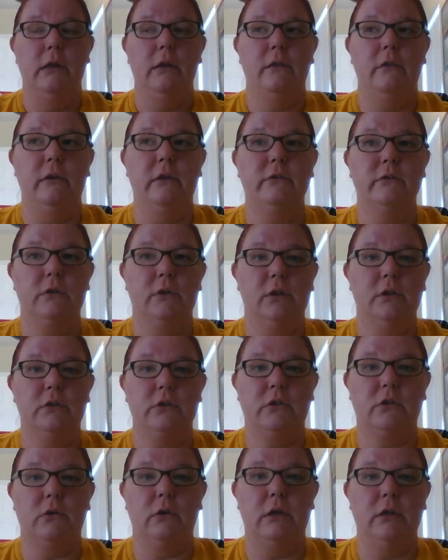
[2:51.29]
These are
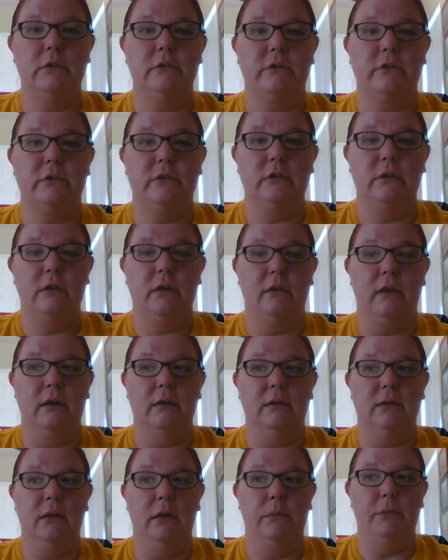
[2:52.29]
constraints
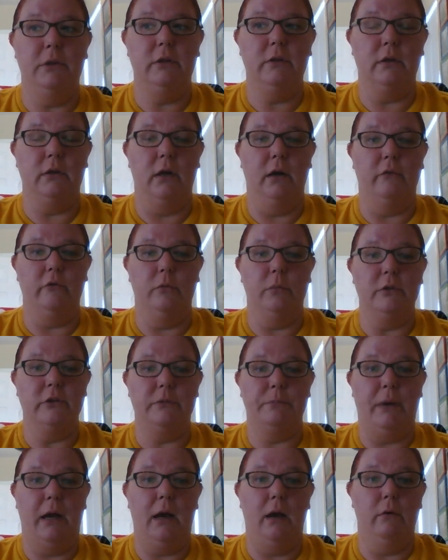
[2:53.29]
that limit the government's
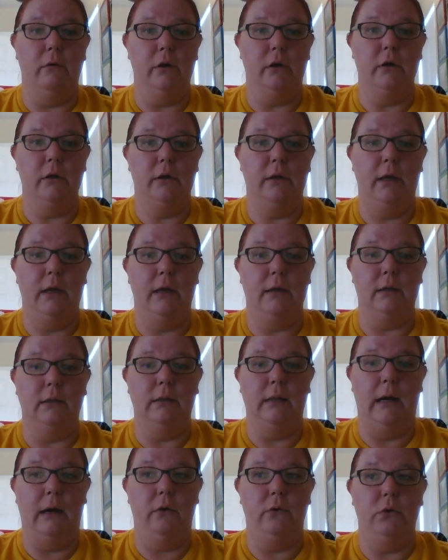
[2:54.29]
power and
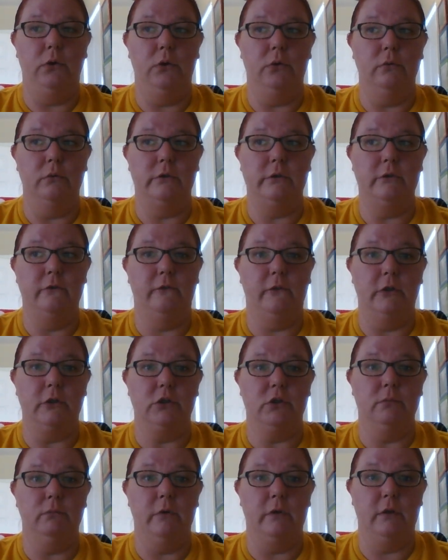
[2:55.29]
allow you to
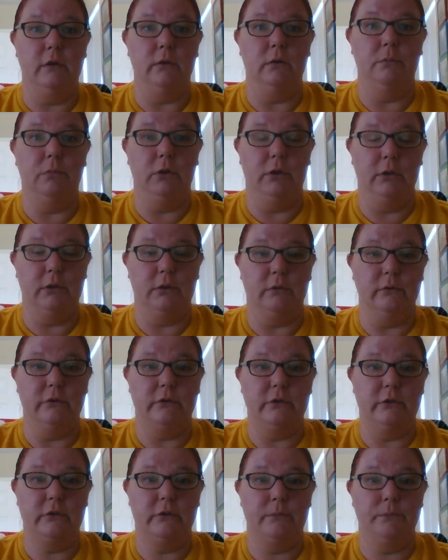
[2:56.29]
function within the political
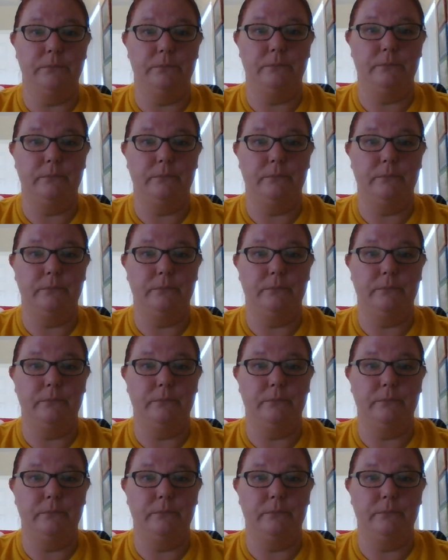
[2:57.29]
system.